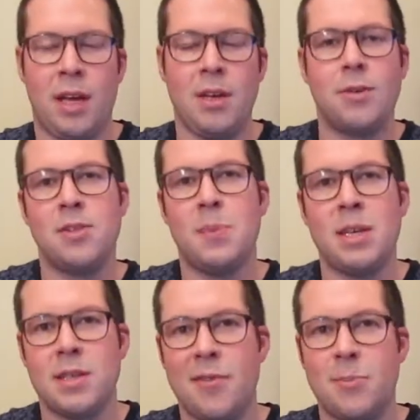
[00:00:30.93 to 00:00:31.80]
I know this
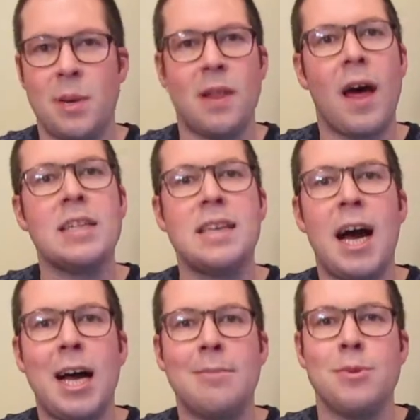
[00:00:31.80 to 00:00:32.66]
because I've spent a lot of
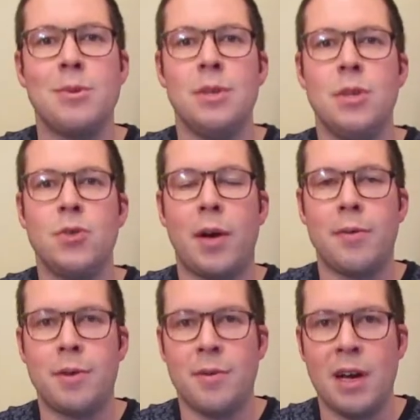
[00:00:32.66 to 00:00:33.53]
time
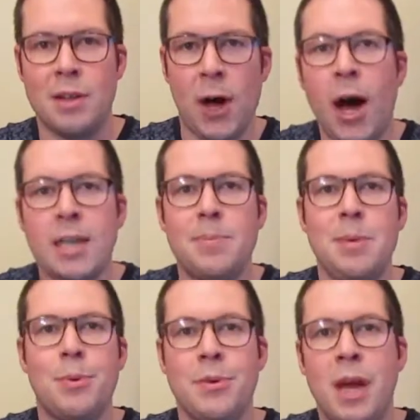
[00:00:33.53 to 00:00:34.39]
traveling around, talking to
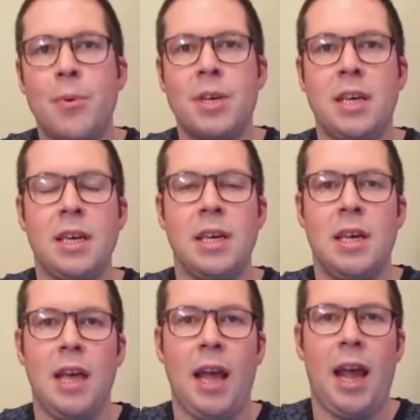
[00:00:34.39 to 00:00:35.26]
people, networking,
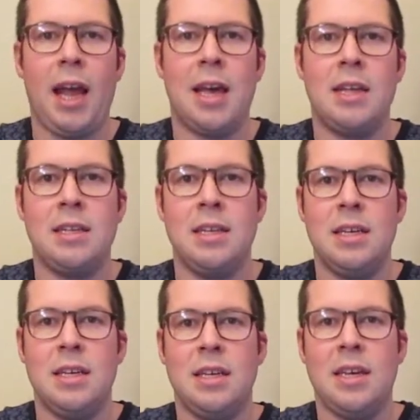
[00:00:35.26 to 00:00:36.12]
and
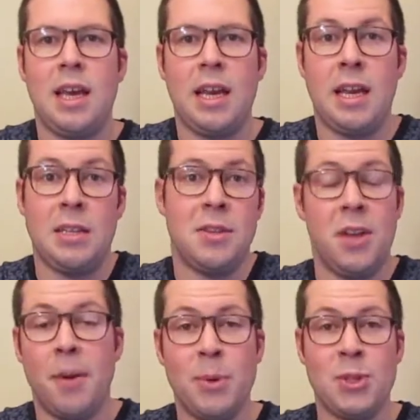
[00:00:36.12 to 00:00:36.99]
and, the
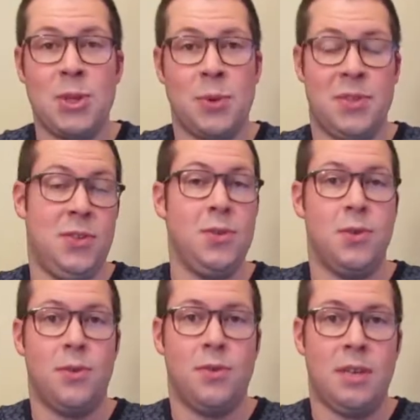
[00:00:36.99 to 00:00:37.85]
numbers show it
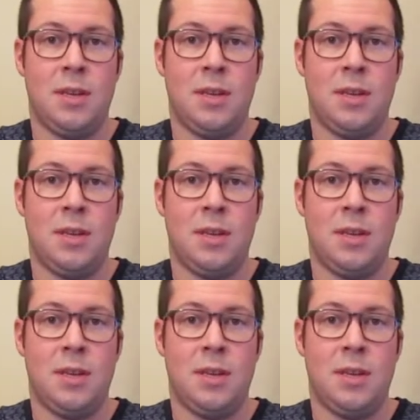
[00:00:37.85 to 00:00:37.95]
too.